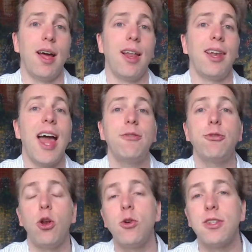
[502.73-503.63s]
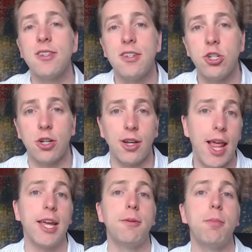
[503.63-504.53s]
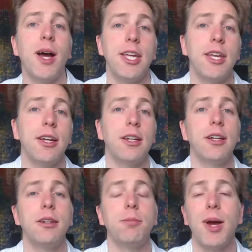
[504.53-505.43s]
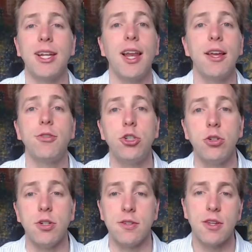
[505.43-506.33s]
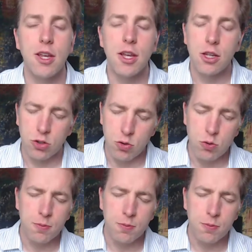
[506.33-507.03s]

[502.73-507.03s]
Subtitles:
lifelong decision, like buying life insurance. So